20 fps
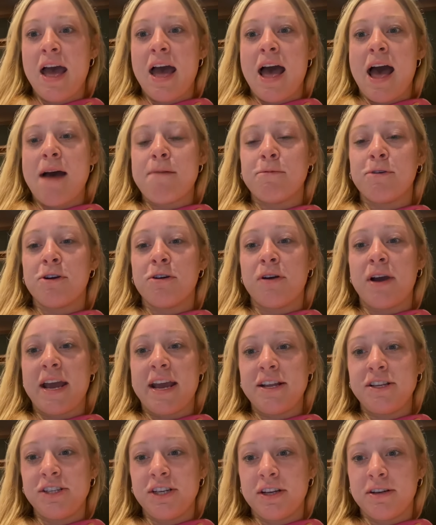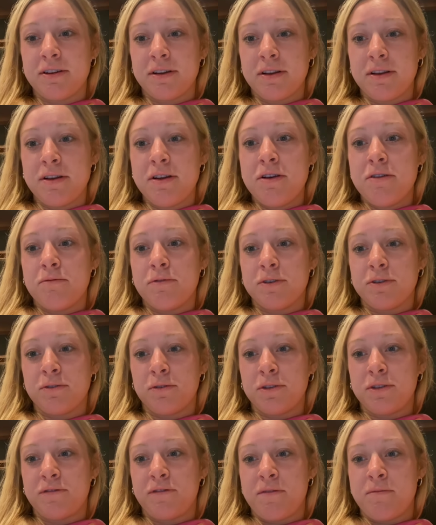Hemorrhagic
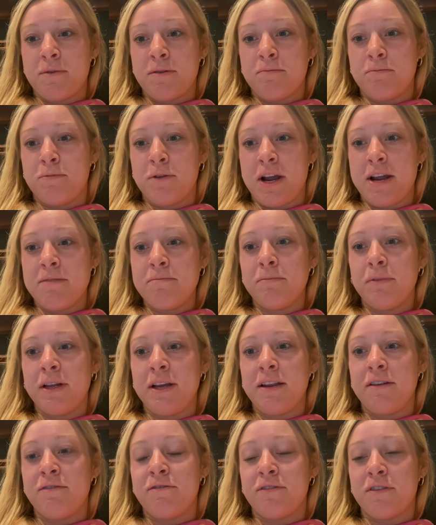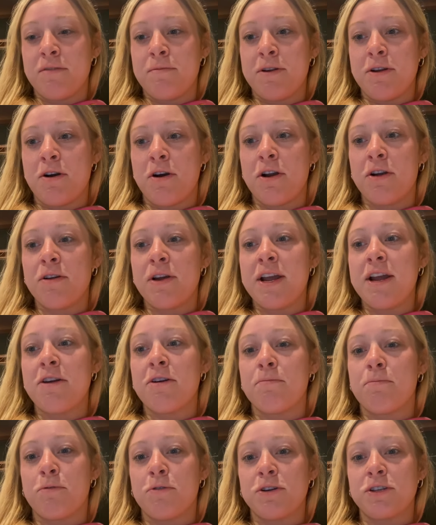results from a brain bleed from an artery or
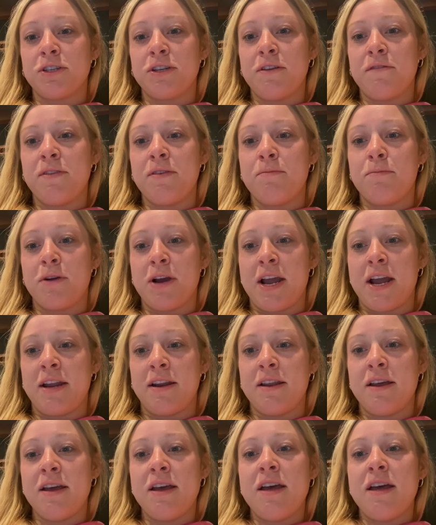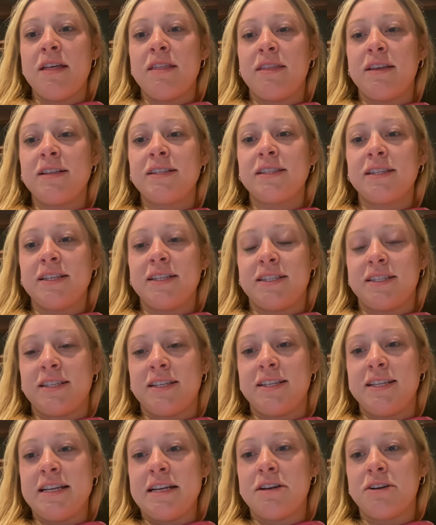portion of the brain. This leads to
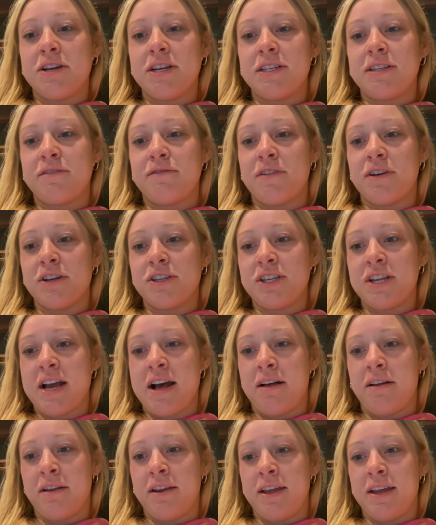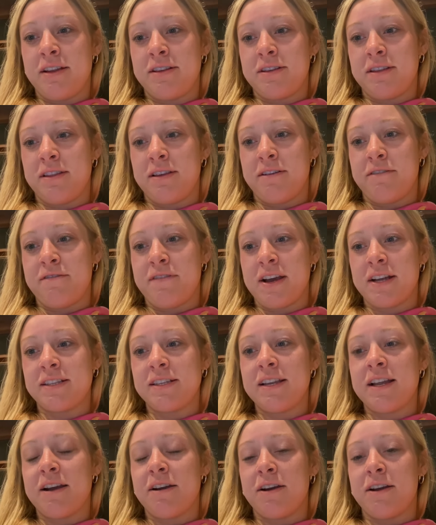decreased functionality to the affected
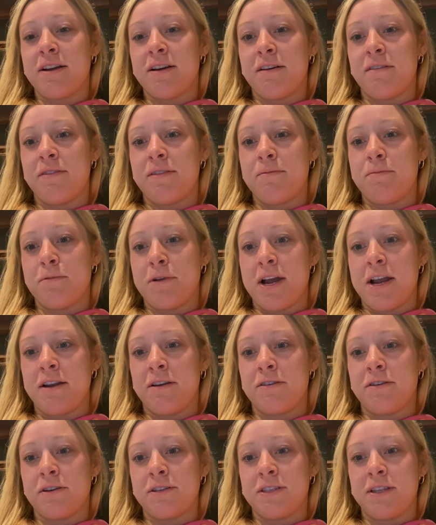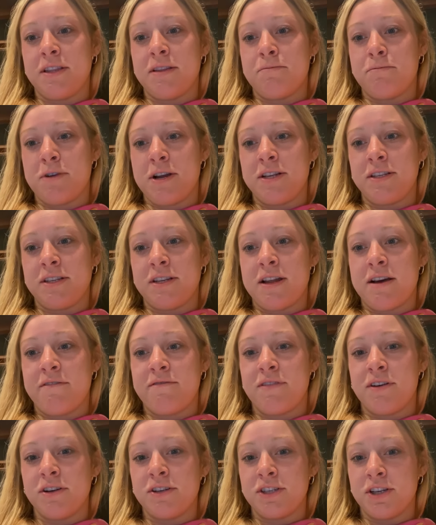area of the brain, causing the brain to not
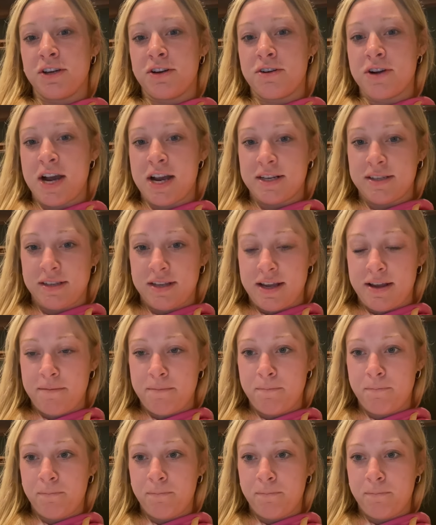function correctly.